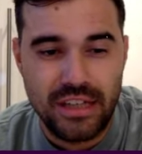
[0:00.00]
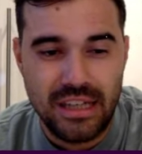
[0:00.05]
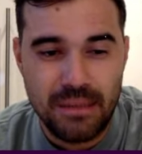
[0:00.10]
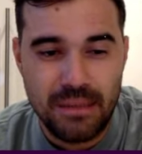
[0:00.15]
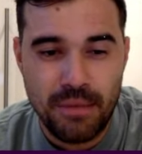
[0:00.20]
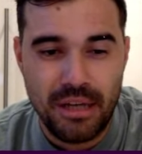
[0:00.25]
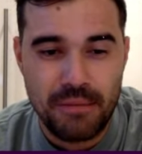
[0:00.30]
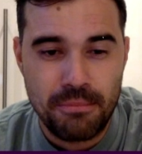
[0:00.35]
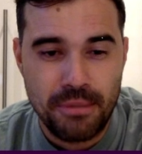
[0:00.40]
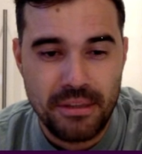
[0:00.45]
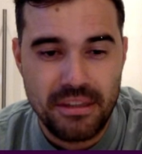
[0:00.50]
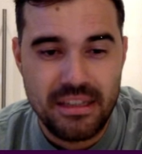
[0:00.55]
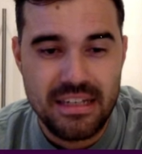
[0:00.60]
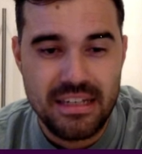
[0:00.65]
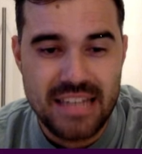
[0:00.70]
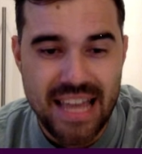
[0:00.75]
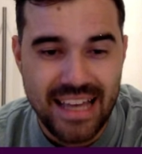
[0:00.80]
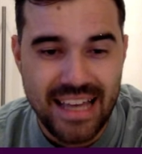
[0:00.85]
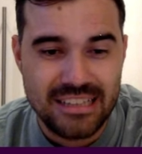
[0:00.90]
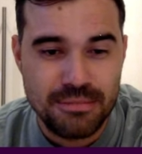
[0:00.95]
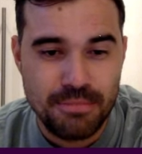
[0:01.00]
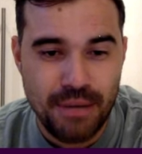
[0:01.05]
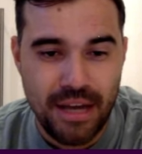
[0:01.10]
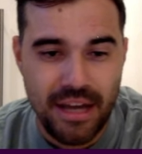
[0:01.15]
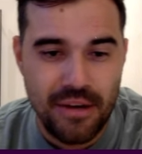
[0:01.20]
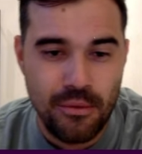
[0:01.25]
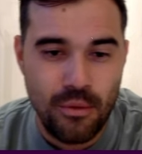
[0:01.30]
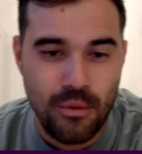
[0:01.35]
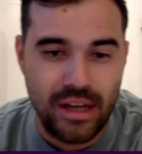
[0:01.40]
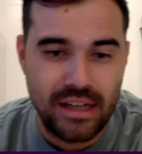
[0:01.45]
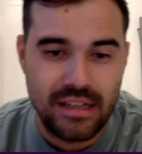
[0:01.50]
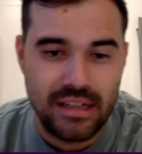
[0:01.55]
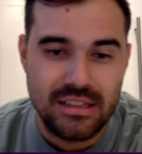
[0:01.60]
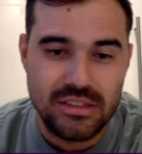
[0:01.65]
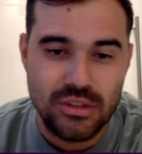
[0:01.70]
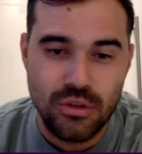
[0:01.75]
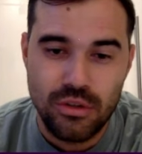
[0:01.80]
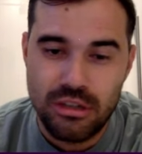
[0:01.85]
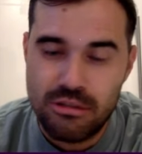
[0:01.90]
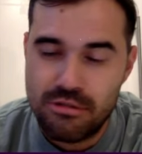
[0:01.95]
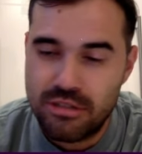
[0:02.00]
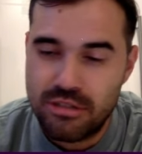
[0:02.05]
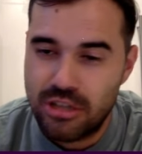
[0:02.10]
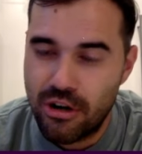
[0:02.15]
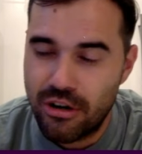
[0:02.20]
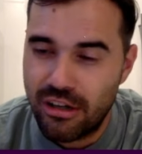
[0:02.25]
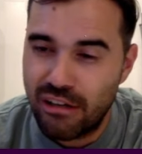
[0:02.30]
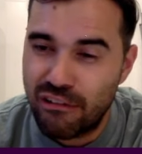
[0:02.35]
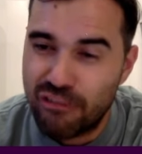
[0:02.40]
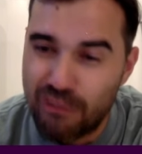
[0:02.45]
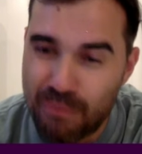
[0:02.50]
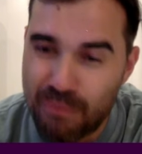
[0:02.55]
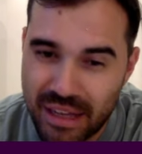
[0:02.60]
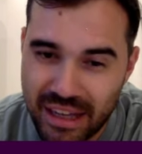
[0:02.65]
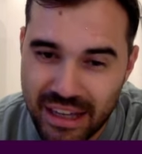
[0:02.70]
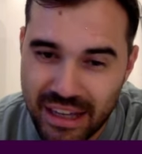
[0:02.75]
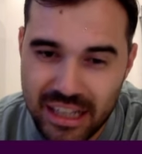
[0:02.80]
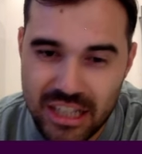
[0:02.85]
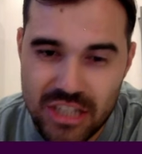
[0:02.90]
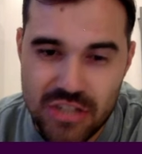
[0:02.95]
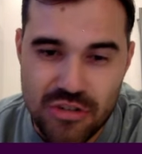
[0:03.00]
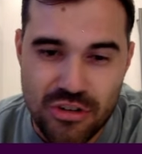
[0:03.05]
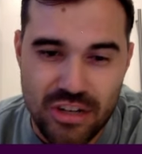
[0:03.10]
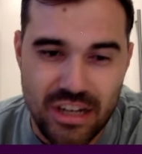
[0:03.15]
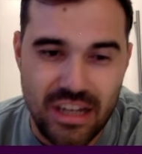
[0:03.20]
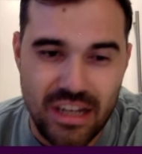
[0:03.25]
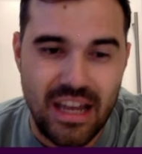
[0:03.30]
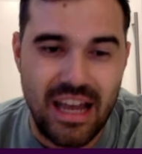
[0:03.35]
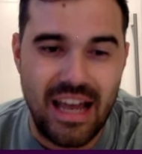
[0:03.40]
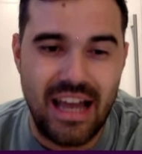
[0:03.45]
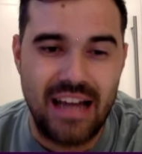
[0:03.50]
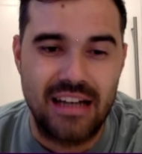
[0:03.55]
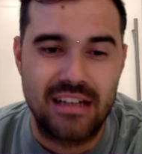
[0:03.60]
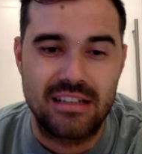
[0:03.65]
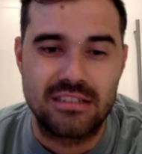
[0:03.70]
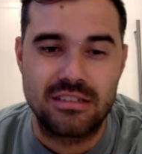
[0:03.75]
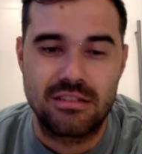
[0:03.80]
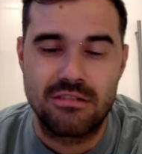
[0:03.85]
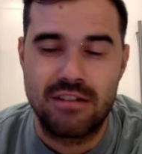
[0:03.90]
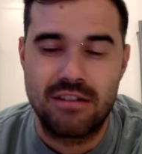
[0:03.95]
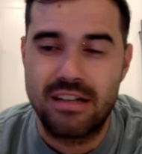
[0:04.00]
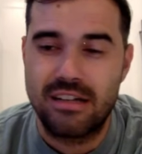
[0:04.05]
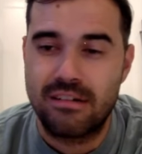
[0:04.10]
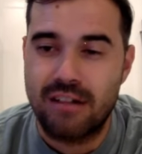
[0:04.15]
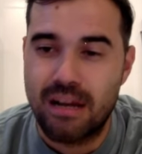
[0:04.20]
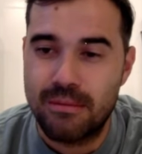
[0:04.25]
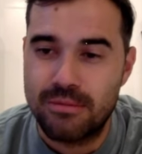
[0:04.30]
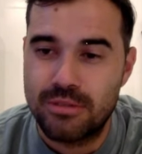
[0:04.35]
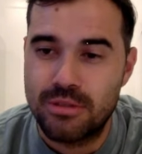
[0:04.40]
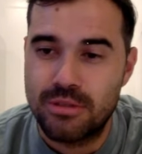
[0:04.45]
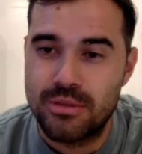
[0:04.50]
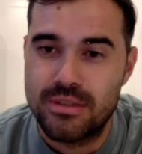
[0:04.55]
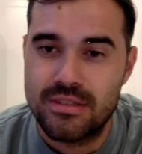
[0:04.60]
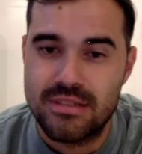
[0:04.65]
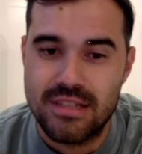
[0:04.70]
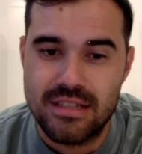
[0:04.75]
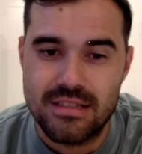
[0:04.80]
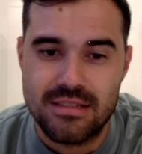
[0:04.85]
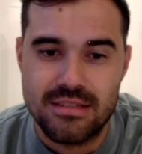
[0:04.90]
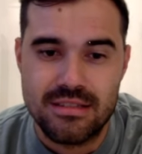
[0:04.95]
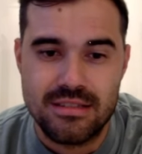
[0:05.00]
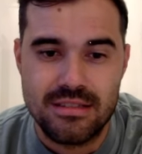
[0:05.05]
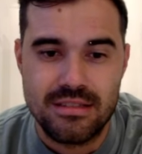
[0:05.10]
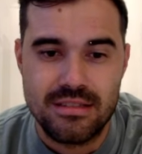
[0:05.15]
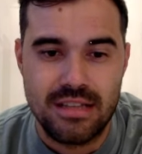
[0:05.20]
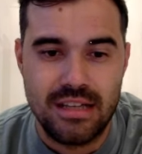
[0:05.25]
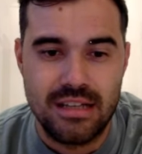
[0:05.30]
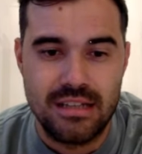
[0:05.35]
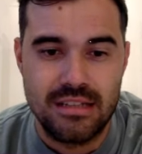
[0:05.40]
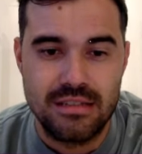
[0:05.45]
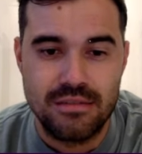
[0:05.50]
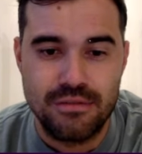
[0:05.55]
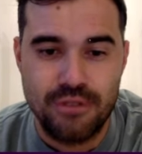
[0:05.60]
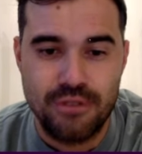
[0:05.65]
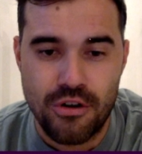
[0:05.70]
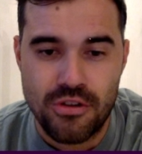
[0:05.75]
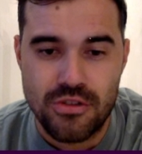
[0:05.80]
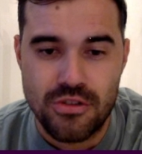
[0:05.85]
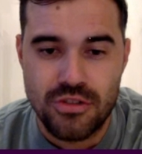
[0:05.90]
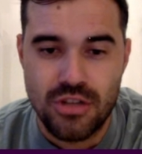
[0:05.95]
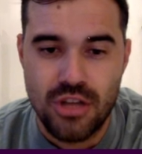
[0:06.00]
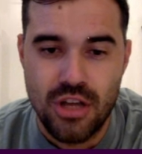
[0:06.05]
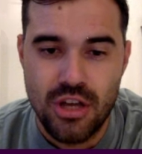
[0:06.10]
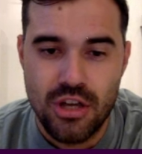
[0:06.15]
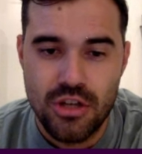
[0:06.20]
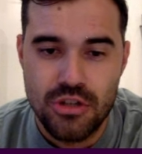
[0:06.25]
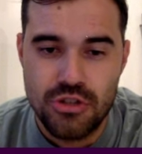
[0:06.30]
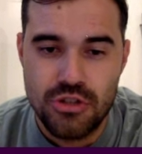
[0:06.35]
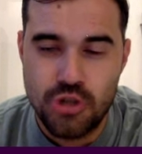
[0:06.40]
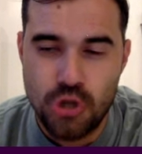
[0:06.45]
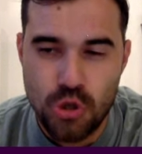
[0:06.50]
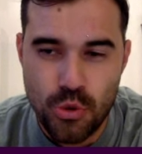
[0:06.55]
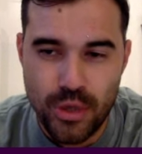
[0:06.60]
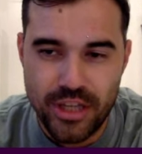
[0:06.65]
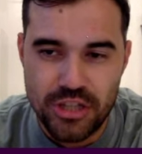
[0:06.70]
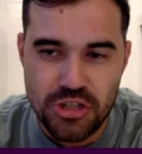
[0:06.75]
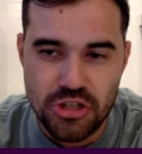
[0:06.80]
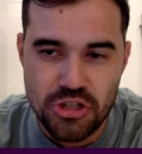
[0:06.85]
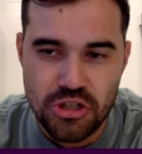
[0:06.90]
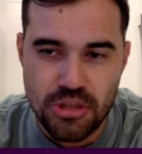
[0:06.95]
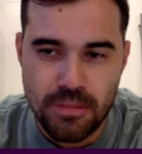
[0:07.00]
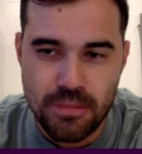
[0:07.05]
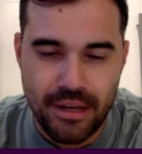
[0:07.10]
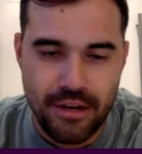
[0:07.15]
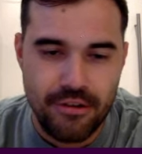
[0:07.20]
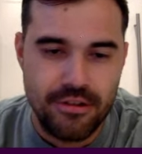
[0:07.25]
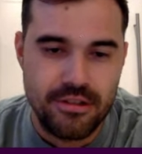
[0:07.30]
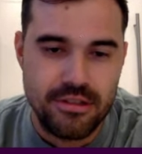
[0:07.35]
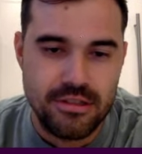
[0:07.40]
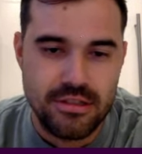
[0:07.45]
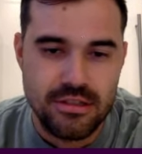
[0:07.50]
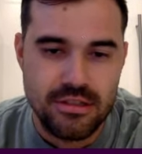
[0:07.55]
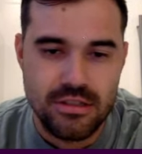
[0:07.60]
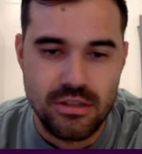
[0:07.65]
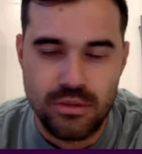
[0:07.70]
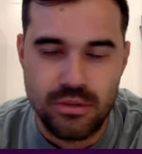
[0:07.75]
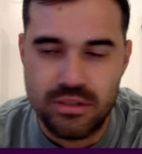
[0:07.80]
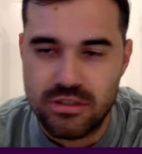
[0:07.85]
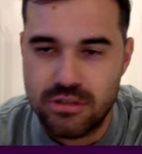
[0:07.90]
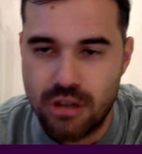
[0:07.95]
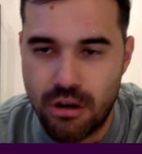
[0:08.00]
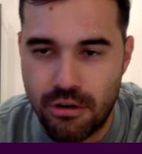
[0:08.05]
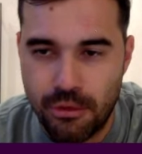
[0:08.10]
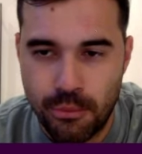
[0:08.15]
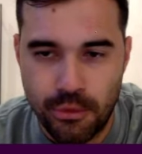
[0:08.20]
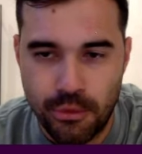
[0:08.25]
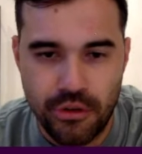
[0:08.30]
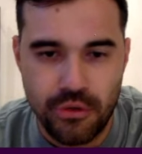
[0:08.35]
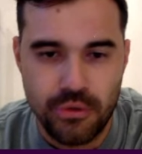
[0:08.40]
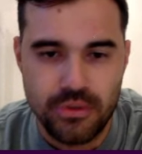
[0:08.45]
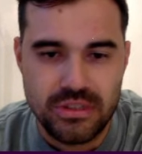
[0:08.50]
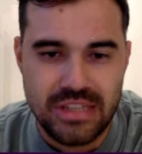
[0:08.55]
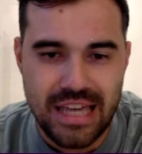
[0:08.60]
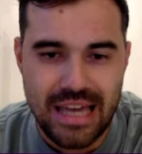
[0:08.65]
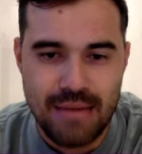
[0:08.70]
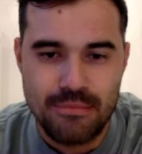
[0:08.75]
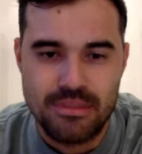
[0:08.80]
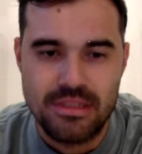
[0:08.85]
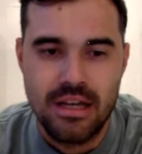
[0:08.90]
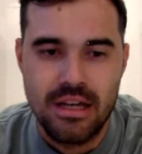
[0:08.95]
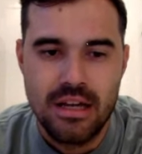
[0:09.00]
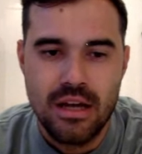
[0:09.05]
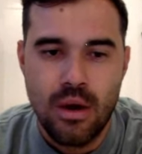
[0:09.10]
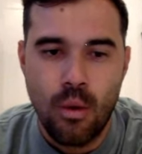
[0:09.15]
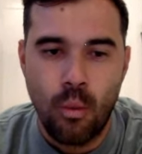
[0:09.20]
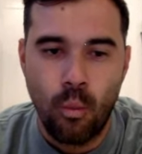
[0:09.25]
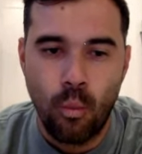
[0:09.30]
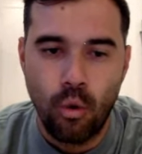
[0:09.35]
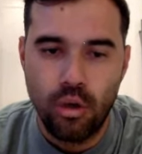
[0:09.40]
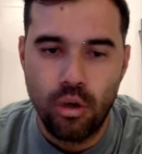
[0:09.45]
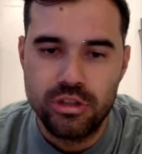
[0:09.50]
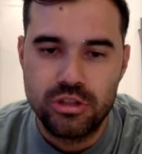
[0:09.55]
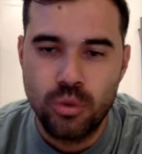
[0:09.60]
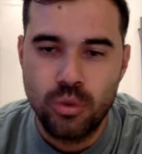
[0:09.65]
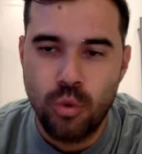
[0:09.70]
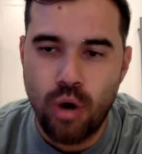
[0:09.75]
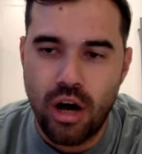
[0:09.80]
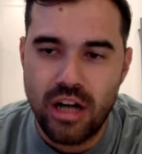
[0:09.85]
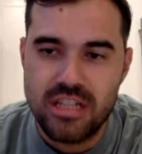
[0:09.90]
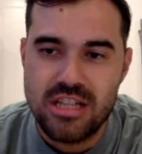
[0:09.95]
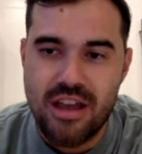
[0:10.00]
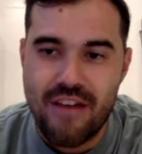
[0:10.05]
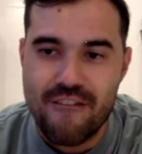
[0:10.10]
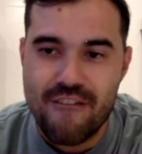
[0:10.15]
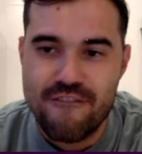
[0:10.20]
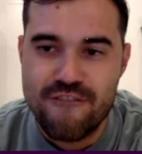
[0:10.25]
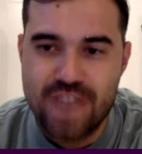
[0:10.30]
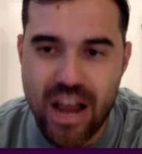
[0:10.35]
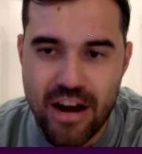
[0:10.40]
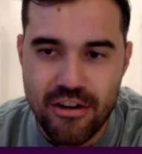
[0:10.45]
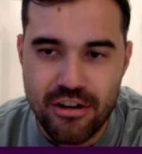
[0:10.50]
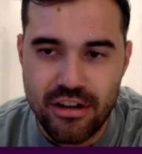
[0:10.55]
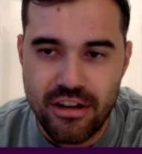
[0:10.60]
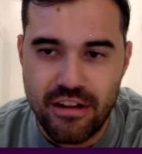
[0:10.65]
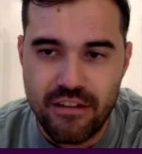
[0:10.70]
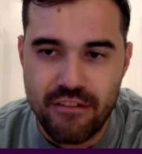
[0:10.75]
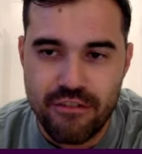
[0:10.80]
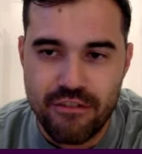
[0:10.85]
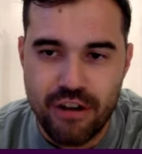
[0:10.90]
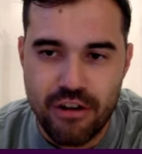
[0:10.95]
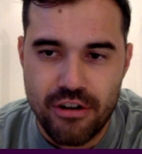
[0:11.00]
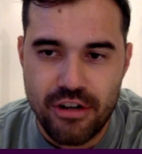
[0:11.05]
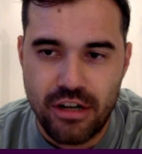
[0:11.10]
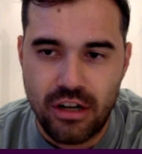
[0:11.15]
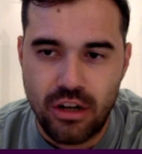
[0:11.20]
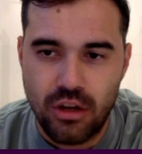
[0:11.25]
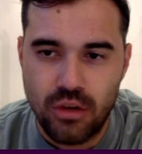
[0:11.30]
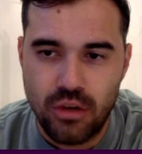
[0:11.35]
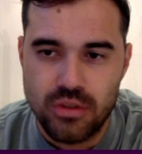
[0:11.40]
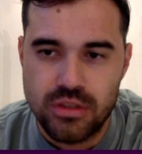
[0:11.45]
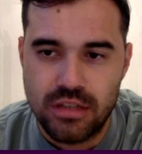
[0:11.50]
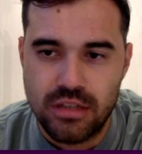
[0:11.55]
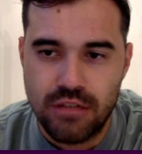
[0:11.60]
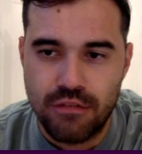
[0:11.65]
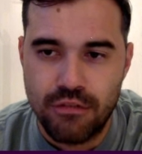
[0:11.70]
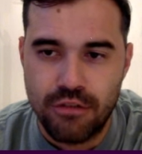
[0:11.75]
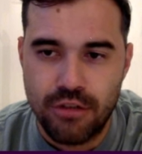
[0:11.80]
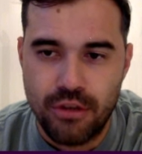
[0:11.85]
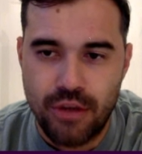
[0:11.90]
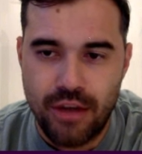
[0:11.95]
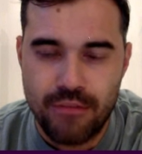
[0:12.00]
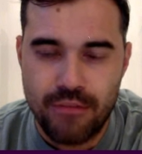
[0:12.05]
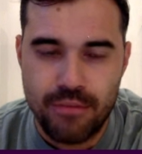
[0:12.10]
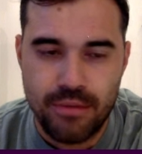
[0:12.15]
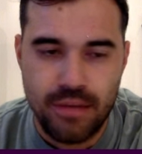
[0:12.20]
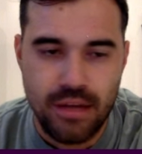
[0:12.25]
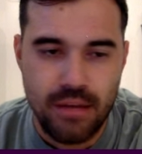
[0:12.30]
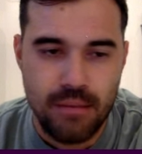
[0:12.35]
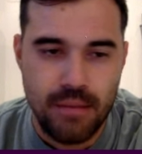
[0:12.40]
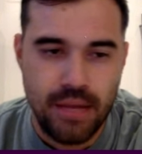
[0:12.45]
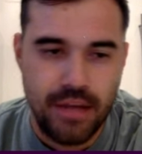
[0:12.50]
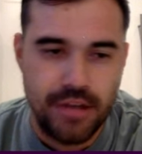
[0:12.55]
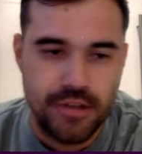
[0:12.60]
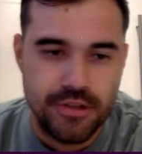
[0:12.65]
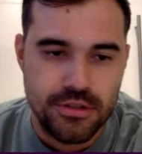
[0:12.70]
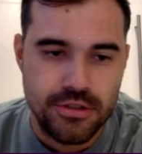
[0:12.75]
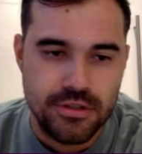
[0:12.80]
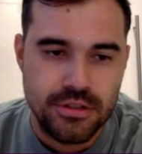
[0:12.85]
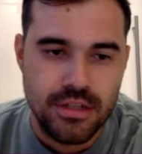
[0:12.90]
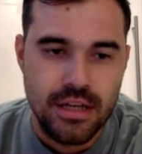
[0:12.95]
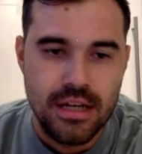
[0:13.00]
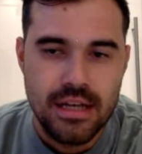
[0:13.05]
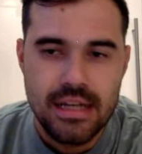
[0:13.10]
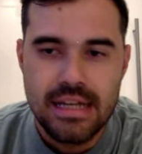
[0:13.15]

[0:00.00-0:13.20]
He might be the next bandwagon. He's only returning from injury and has already grabbed 2 assists in his first 2-ish appearances. He only started one of those games. One to watch very, very closely for you FPL managers.